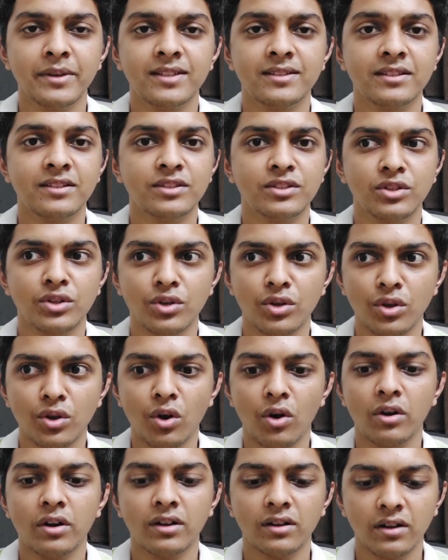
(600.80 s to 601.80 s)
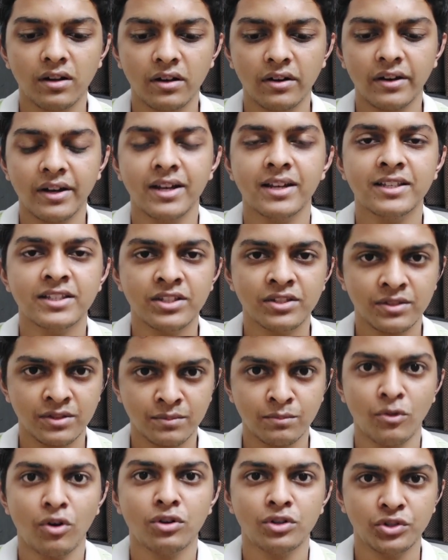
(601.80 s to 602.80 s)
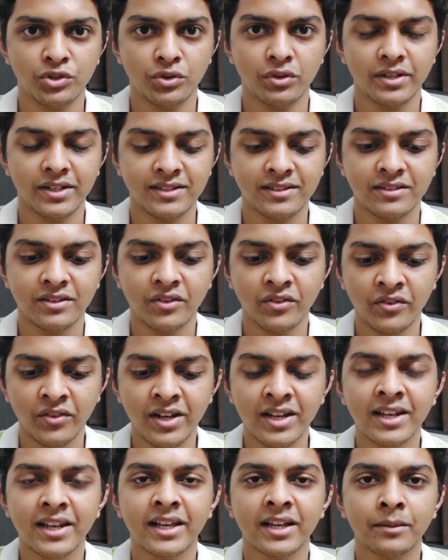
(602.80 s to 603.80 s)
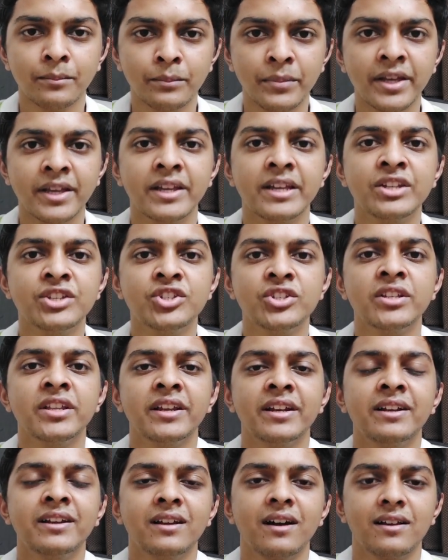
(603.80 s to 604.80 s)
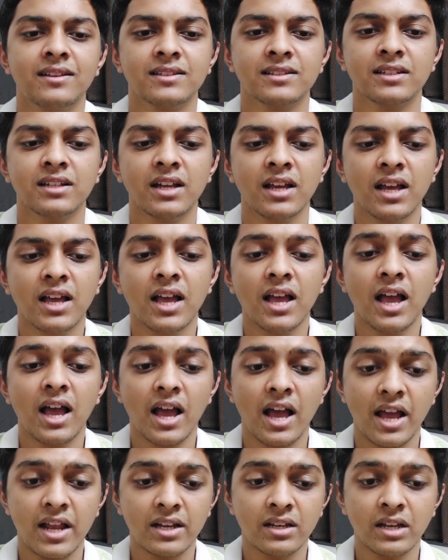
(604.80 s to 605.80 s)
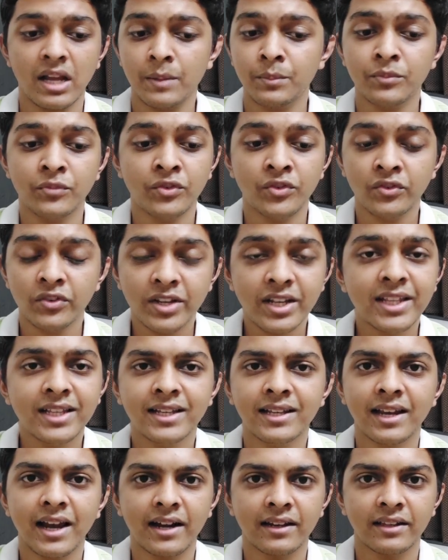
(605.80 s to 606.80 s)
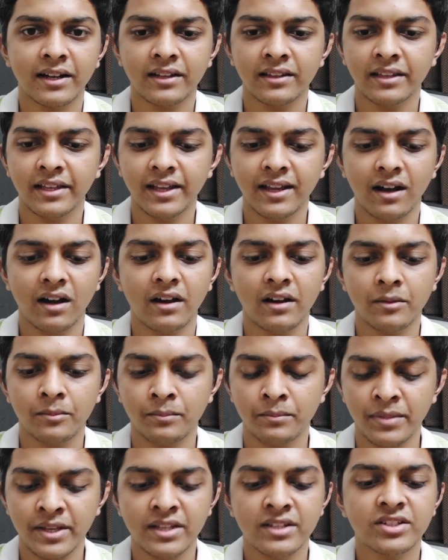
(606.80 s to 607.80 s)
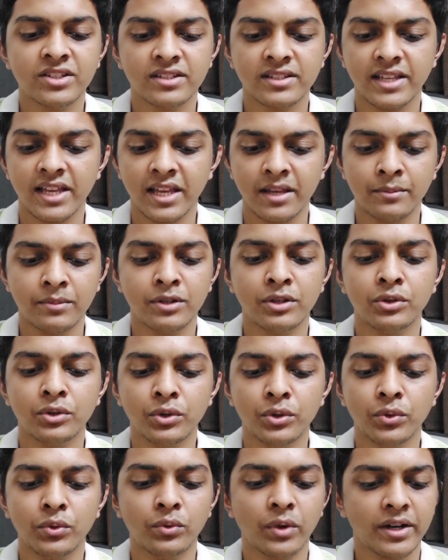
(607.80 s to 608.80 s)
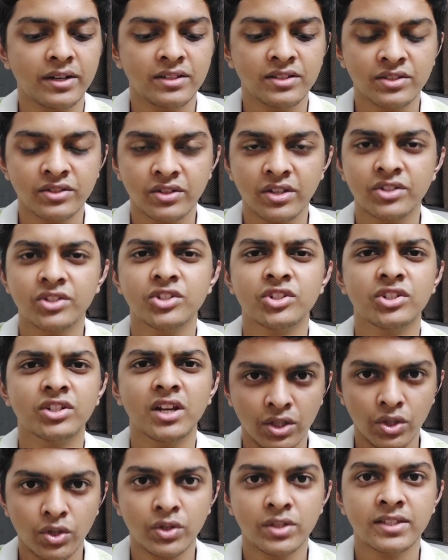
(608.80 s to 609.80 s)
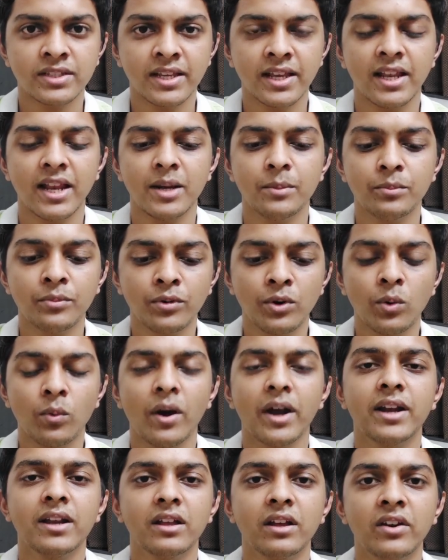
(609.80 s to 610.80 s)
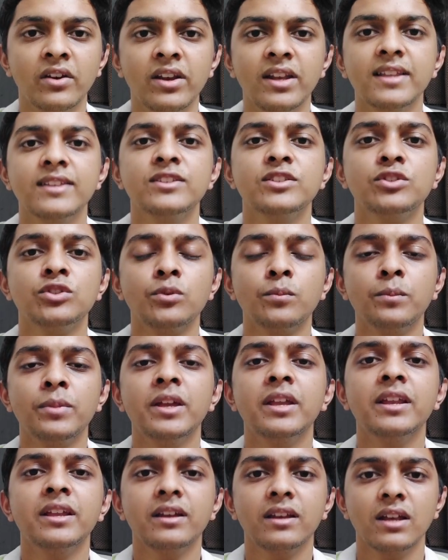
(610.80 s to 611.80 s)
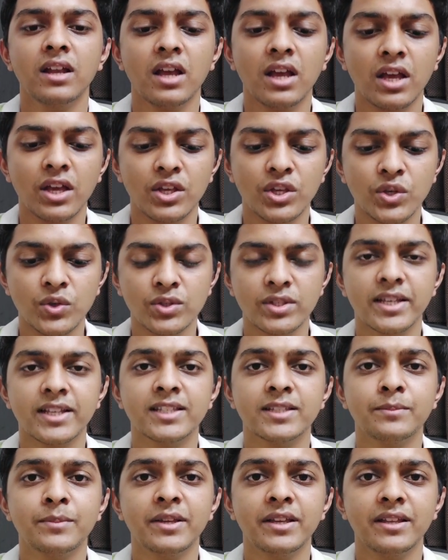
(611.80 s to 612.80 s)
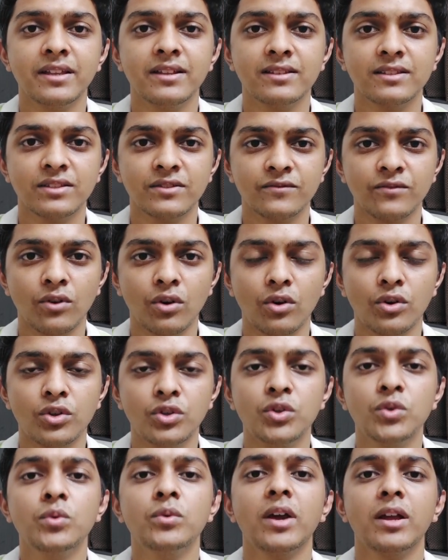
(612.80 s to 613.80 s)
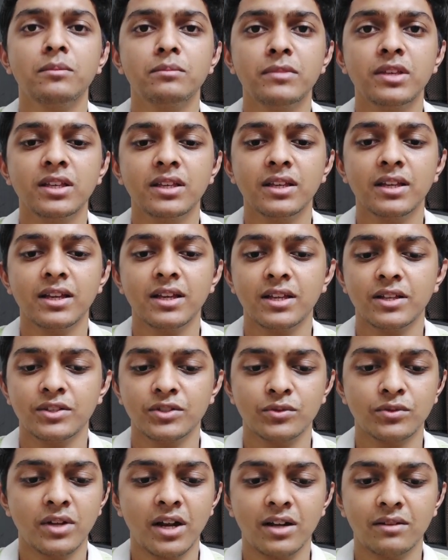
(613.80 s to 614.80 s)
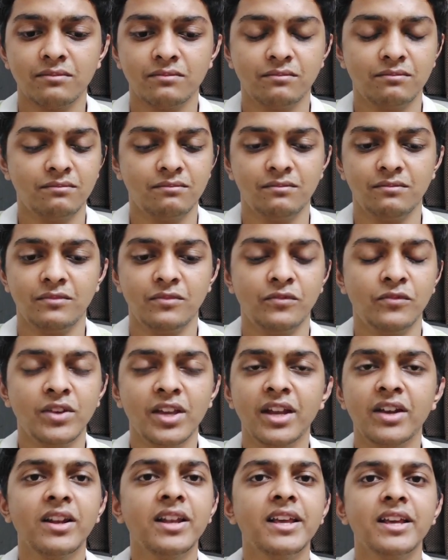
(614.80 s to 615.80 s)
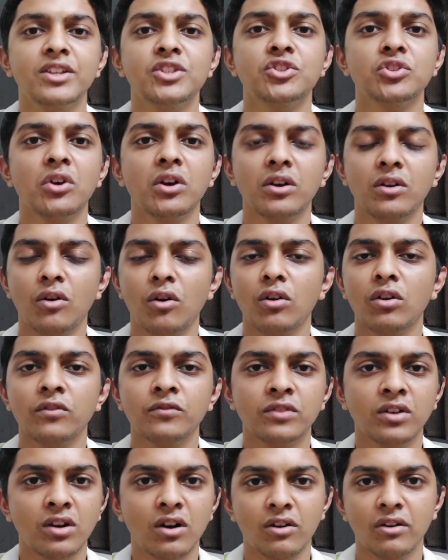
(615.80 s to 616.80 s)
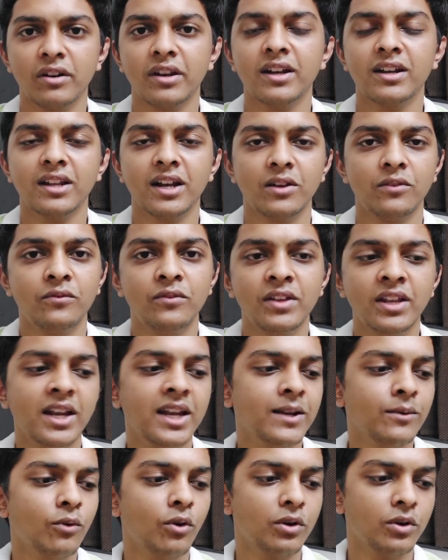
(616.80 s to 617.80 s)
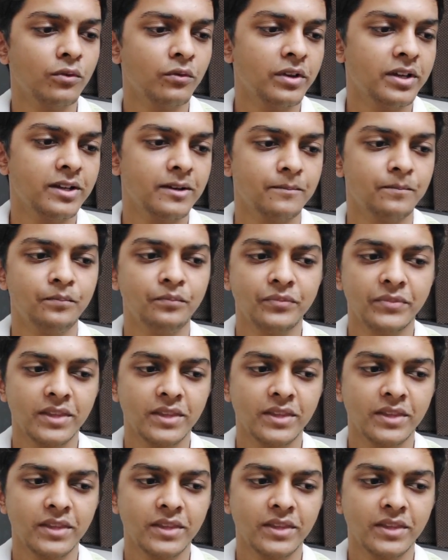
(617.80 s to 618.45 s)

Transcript: base, is not a really small job. It's a really like a big engineering task. And I'm really glad that they are being just able to do at such good scale and provide a really superior user experience for you and me, so that we can really enjoy all of the content that we really want over here.